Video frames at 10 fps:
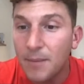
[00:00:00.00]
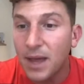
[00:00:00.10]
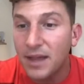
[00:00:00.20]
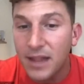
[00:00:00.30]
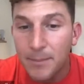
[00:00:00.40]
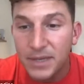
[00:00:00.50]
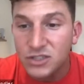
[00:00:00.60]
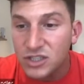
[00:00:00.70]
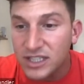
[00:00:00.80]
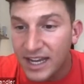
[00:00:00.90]
let me
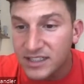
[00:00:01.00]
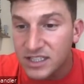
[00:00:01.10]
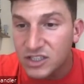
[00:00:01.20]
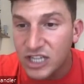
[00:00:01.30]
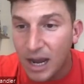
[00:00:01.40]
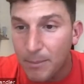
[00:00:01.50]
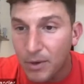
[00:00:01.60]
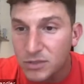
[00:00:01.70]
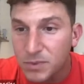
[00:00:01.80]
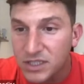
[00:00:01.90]
just get into the chat box,
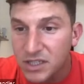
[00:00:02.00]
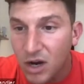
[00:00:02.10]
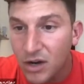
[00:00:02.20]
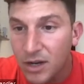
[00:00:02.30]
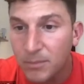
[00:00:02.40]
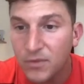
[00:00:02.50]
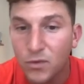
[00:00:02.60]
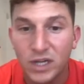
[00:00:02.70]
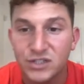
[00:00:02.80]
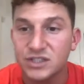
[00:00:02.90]
because there are a number of
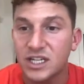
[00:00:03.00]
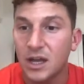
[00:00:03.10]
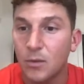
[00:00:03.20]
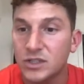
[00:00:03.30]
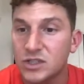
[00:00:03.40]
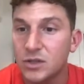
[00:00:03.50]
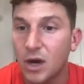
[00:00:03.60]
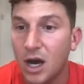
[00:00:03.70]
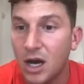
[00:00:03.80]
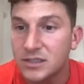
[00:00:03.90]
questions here that I want to
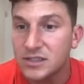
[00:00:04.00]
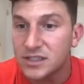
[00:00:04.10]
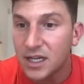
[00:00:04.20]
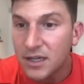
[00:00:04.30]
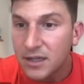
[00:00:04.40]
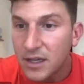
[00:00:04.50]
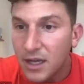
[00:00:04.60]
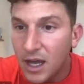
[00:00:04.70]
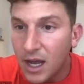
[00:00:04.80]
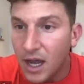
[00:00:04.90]
answer.
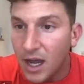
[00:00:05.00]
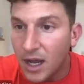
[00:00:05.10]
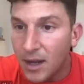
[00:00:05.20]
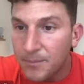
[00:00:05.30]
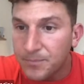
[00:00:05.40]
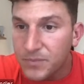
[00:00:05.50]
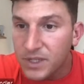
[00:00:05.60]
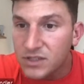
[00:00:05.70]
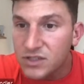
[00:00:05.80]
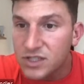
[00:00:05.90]

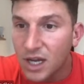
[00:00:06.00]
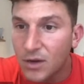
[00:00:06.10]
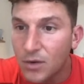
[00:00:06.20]
So